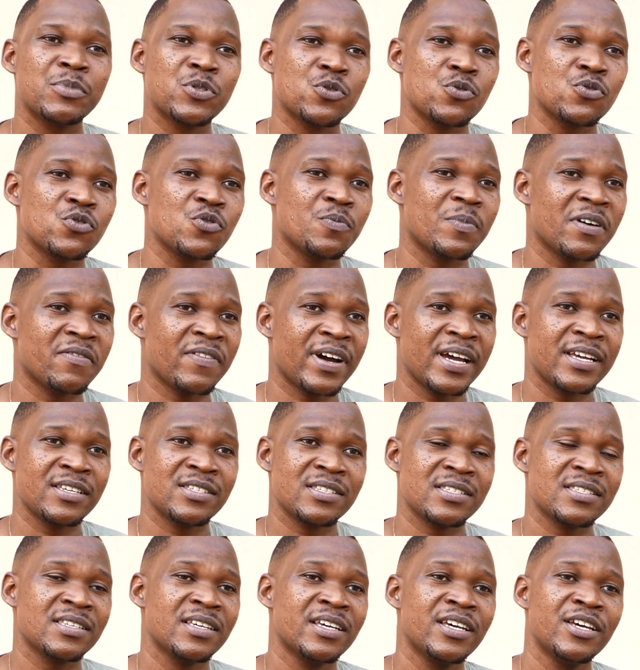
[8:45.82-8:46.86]
to
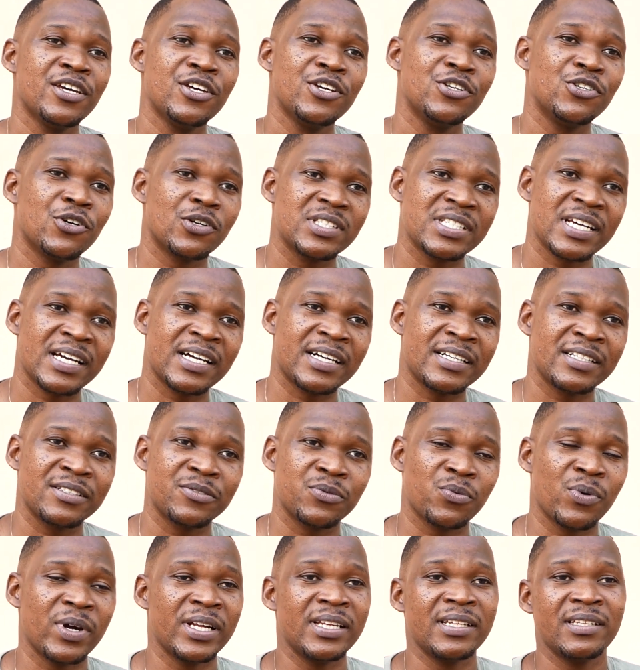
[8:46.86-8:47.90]
supervise your
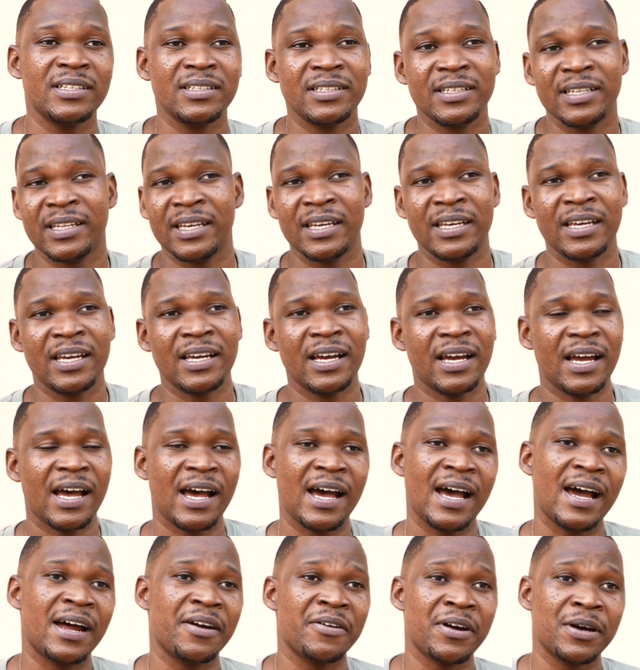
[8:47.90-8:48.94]
child when they
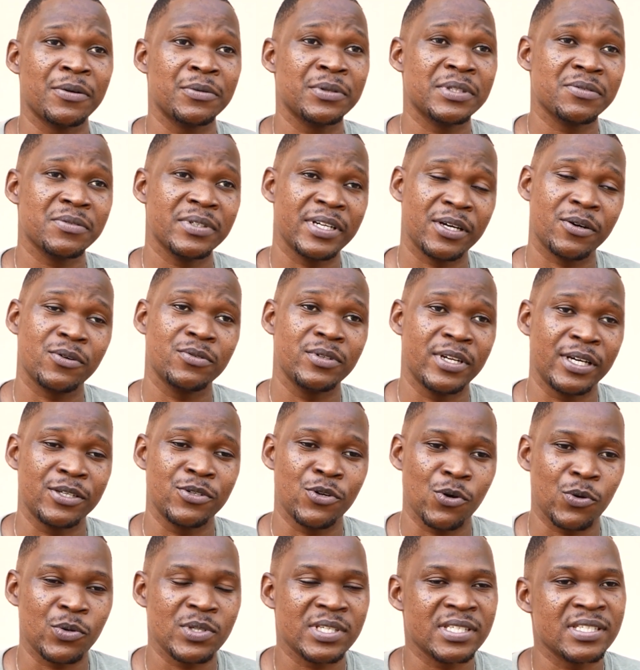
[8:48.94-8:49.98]
are around the, the
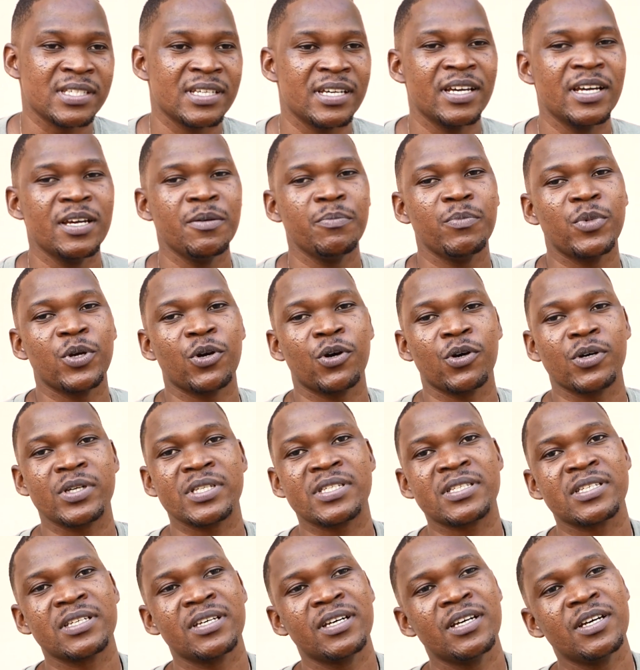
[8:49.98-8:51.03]
dogs because